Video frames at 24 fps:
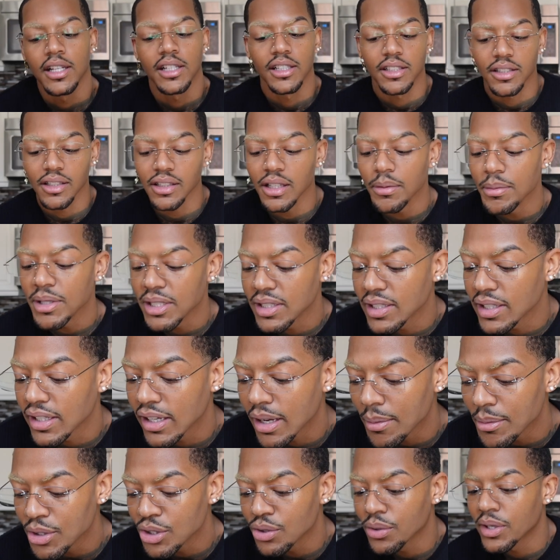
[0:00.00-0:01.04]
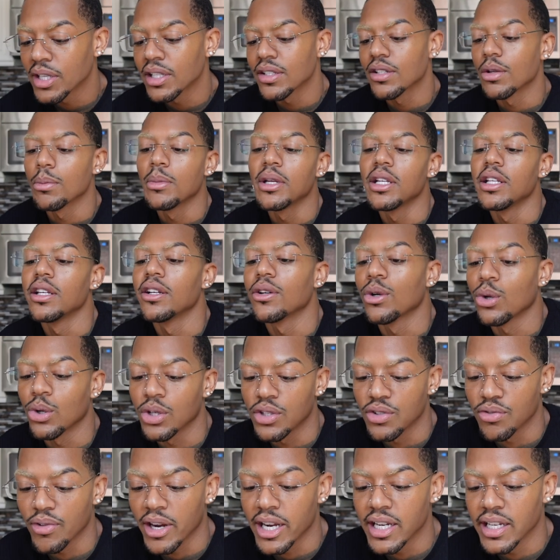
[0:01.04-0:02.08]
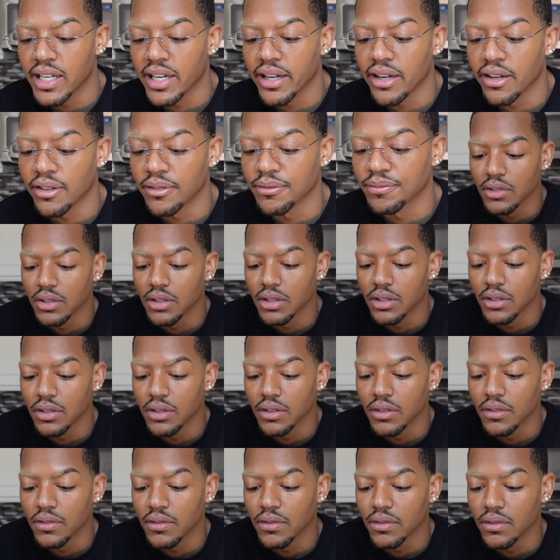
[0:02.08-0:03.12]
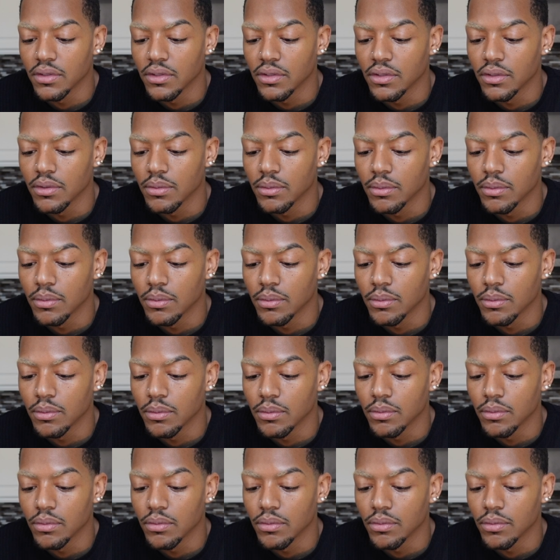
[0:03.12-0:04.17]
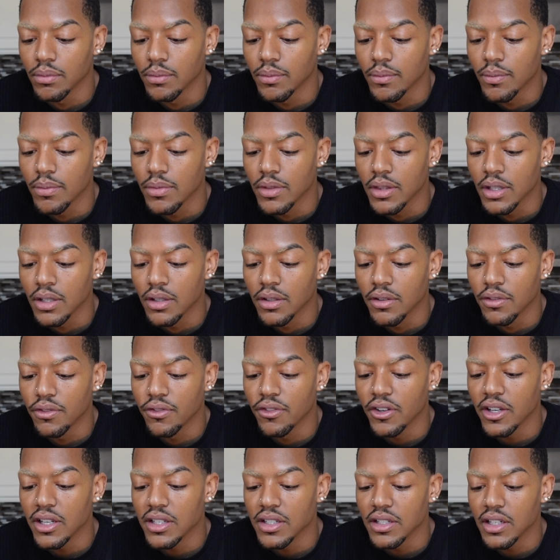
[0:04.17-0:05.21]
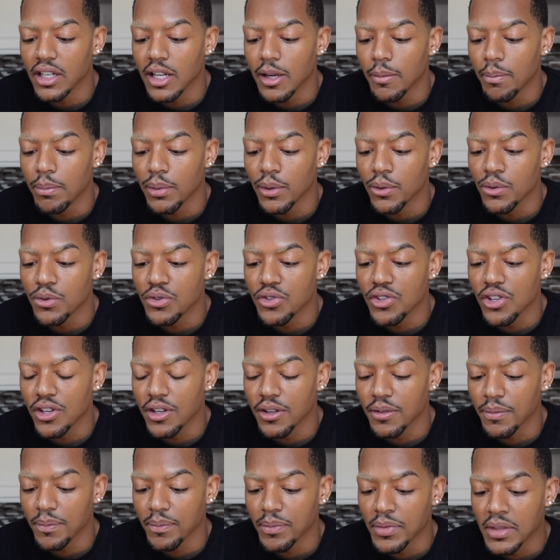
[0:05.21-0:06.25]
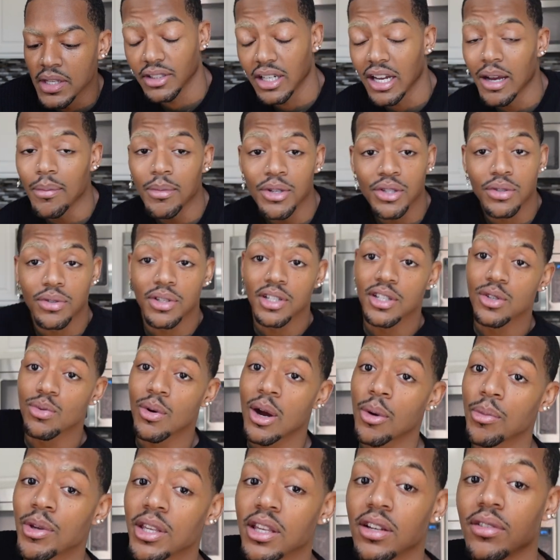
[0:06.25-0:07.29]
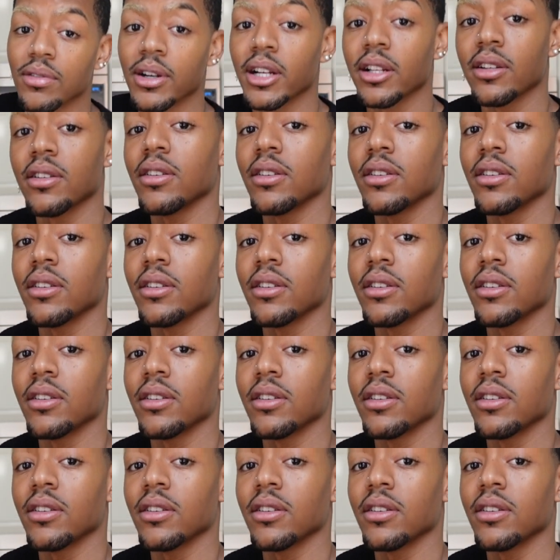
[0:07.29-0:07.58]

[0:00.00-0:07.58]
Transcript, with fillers: So let me see, I'm gonna do an intermediate course right now. Faire de la plongée. Faire de la plongée. I'm gonna do this while we get ready,